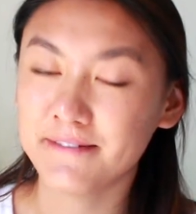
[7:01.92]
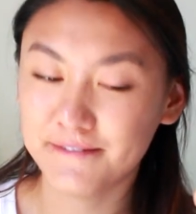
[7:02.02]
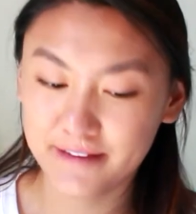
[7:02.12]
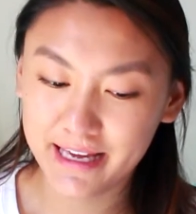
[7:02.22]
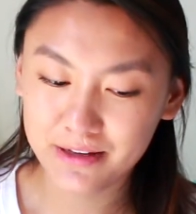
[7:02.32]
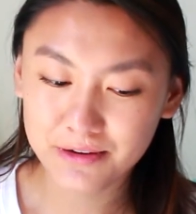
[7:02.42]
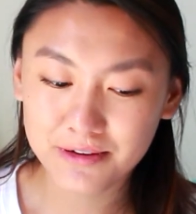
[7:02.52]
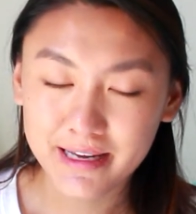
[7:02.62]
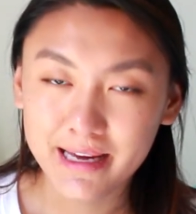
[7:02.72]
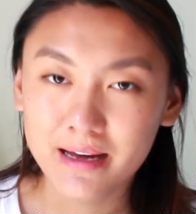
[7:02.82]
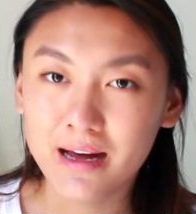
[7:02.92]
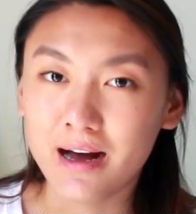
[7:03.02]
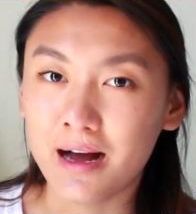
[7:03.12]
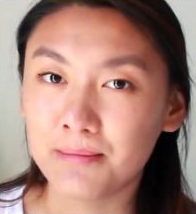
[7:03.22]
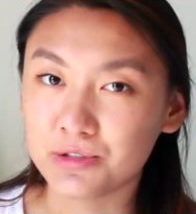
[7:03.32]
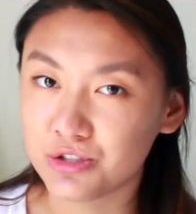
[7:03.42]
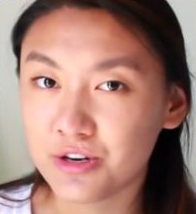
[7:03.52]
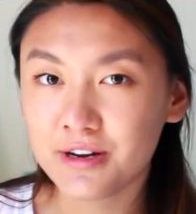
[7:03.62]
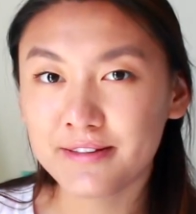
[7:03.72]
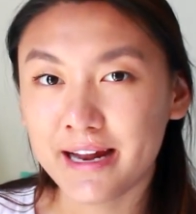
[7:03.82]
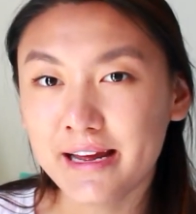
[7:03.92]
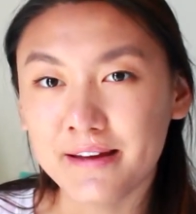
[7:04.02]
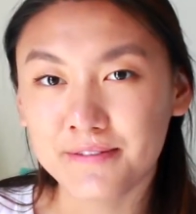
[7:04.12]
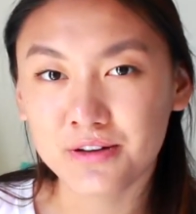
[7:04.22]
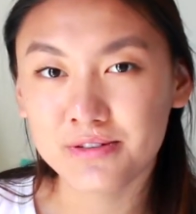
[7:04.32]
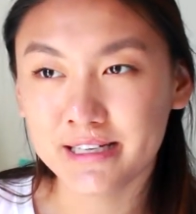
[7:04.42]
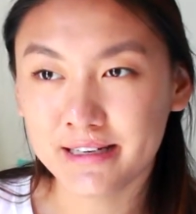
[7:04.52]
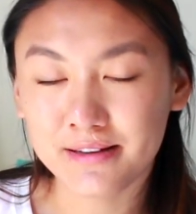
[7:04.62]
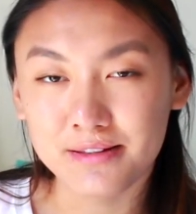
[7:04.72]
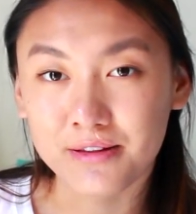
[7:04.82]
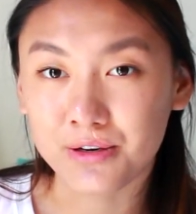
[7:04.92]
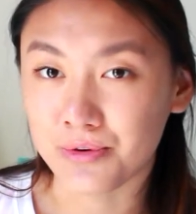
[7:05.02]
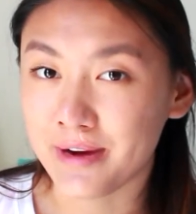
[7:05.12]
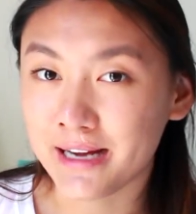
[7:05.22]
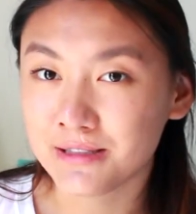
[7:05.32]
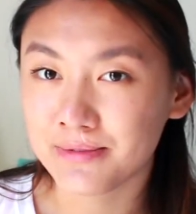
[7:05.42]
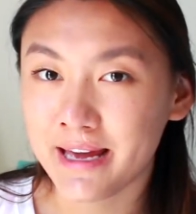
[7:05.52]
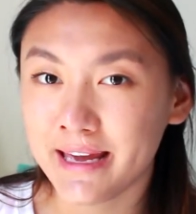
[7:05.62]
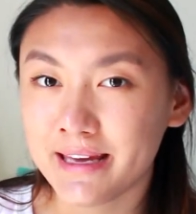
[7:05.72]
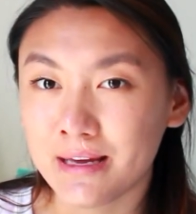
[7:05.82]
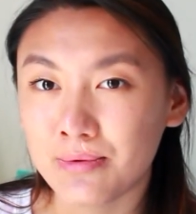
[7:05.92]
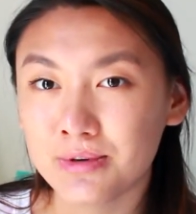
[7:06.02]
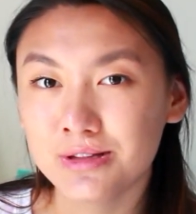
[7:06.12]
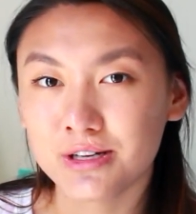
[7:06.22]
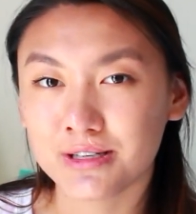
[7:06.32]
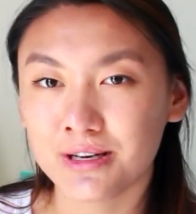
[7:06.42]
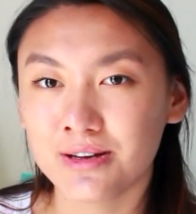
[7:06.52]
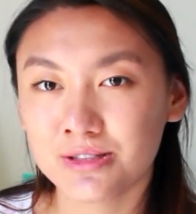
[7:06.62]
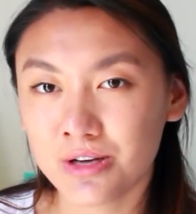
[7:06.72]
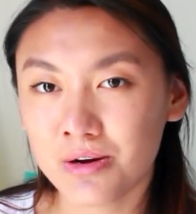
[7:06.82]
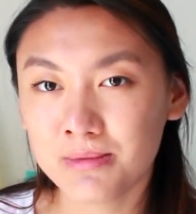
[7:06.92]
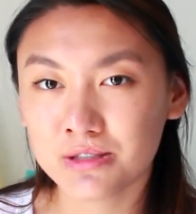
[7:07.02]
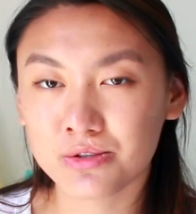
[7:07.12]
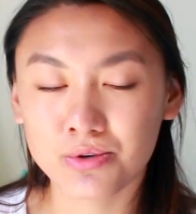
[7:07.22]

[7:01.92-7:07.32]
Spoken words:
fail. I'm sure that if you did it the correct way, it would look so much